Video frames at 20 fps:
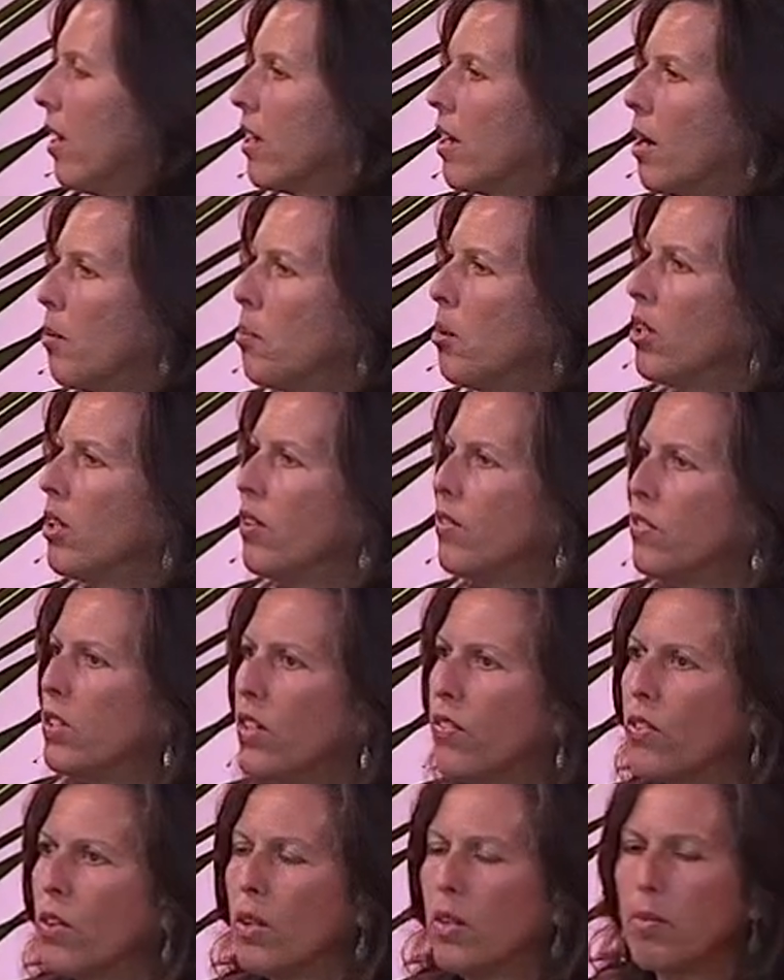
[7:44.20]
a couple of
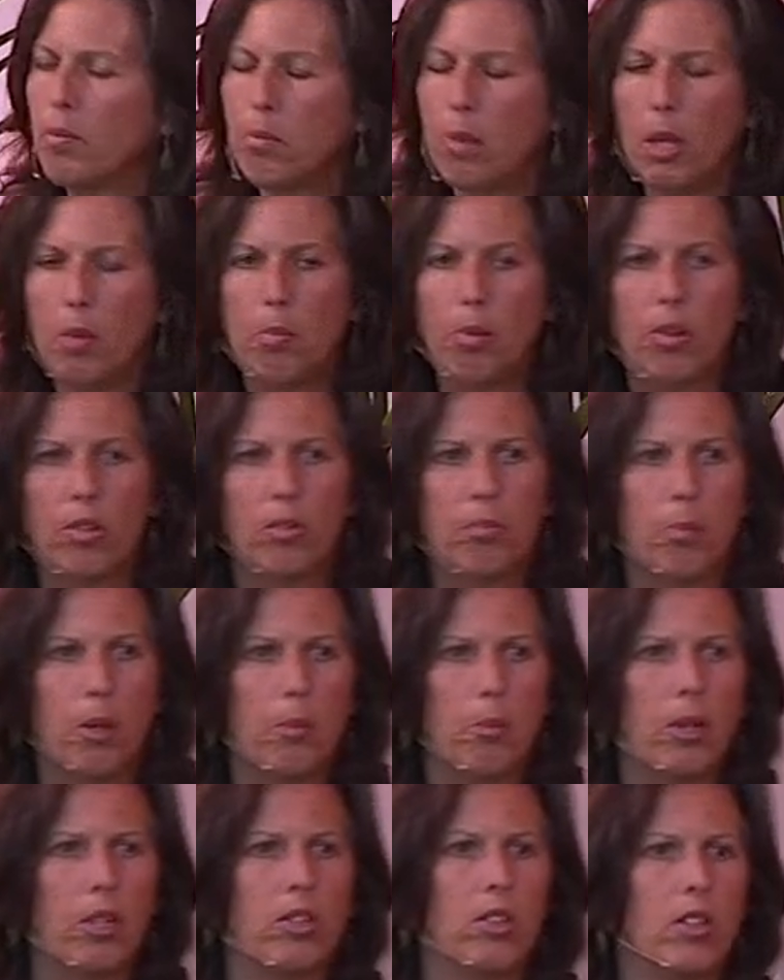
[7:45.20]
different people,
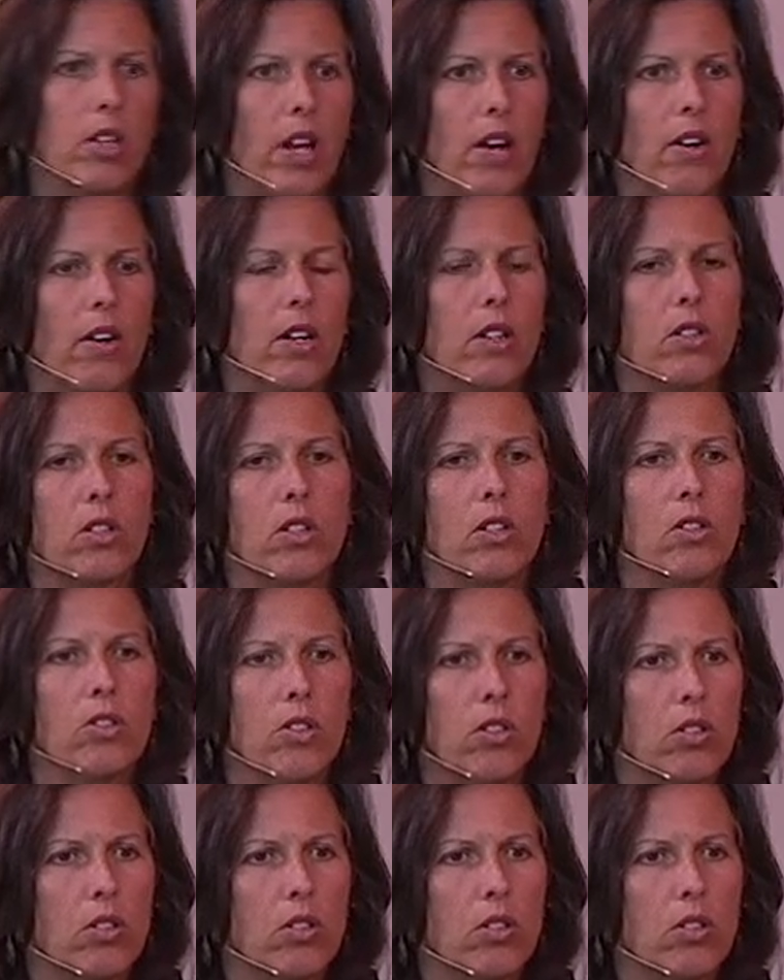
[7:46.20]
biblical characters.